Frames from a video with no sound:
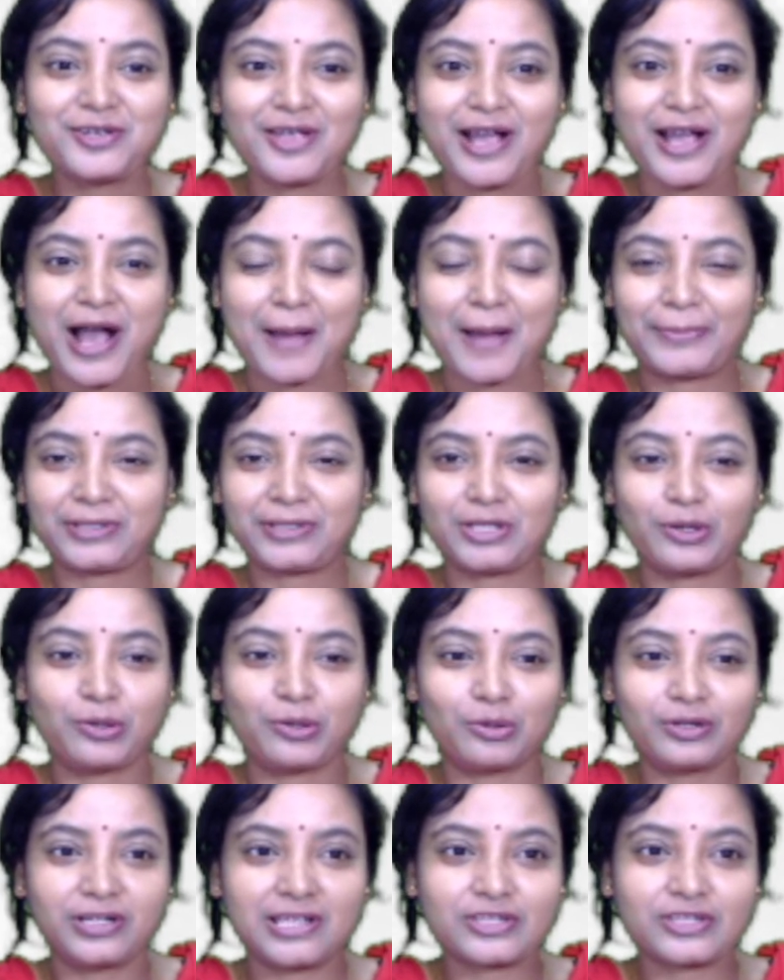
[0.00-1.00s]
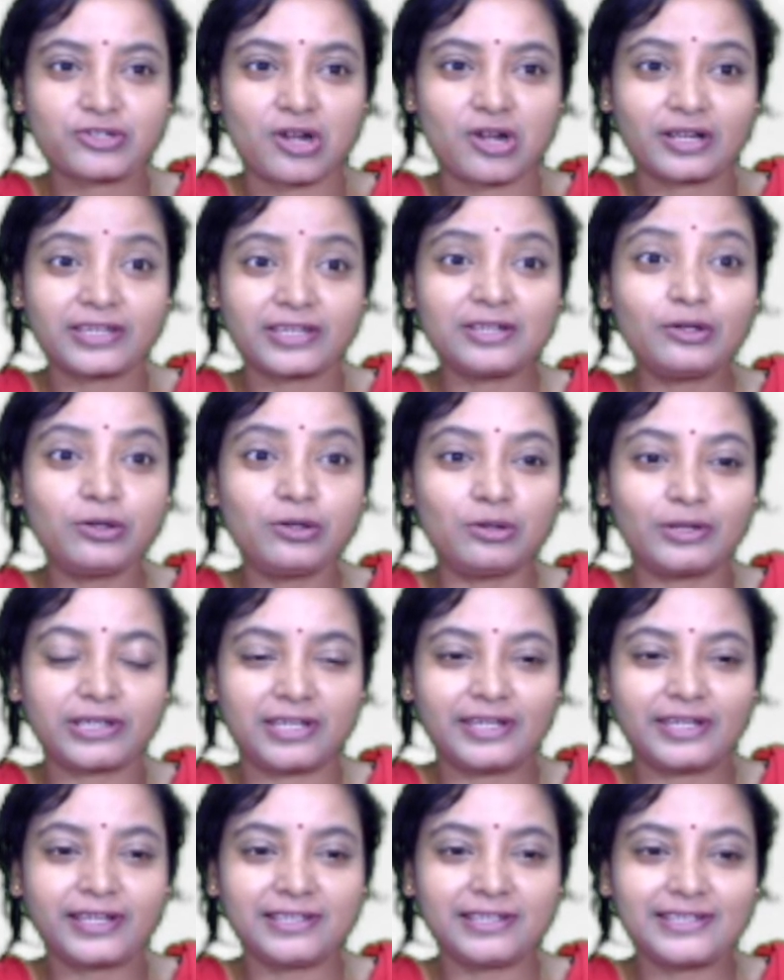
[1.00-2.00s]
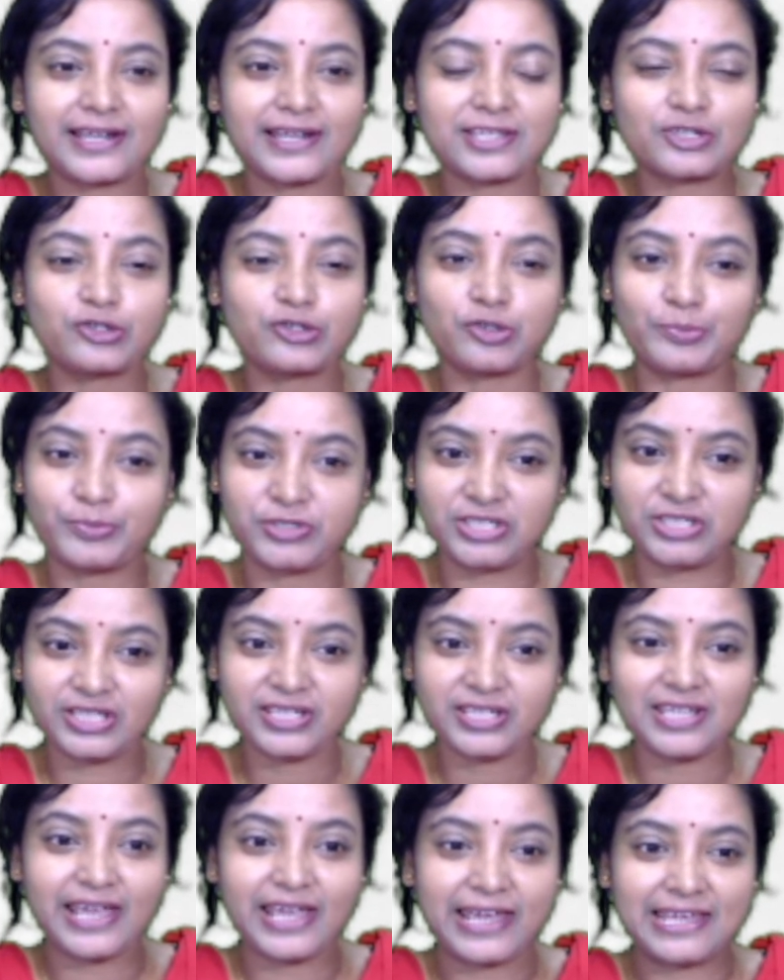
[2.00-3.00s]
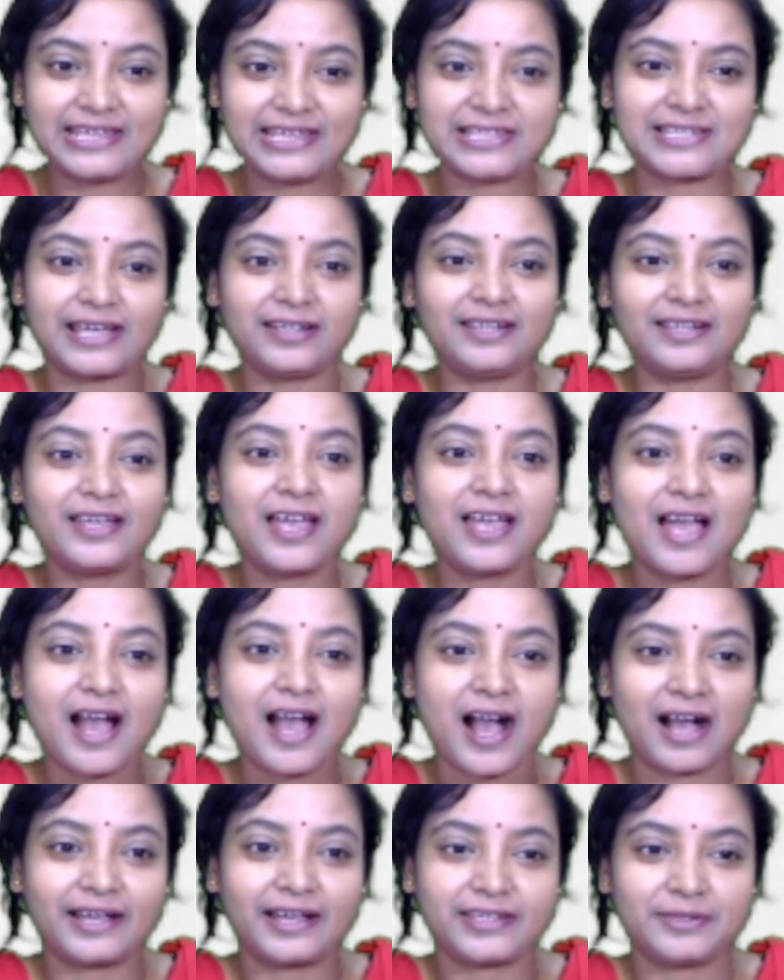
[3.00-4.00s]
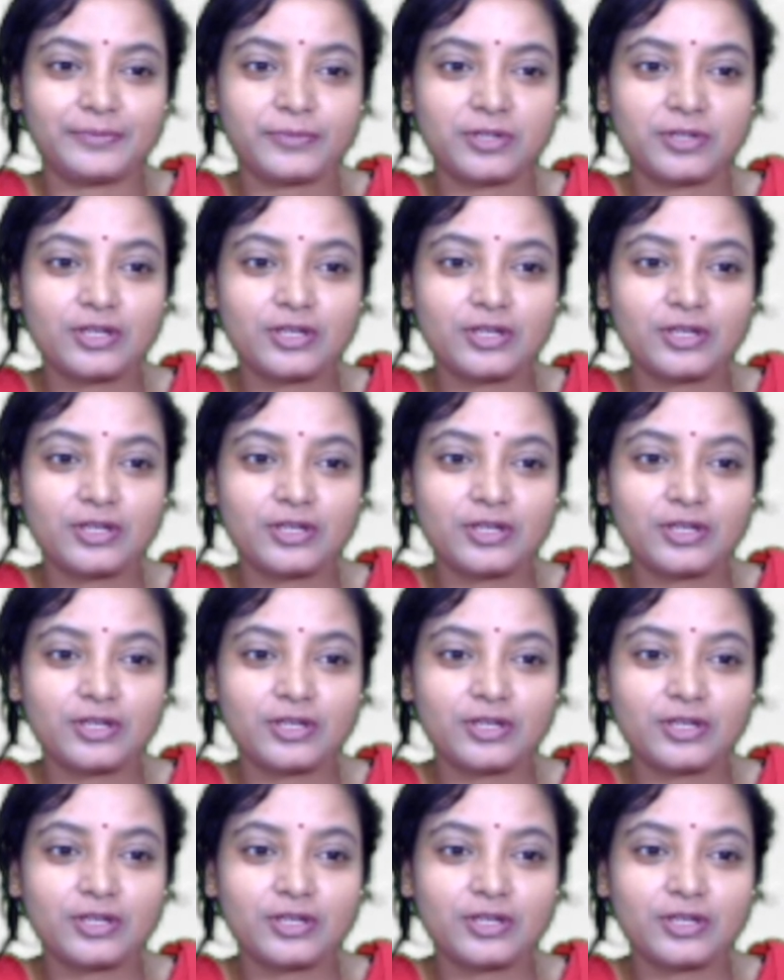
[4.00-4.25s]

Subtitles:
after the whole day's talking. Oh, again there is Group G, H, and I.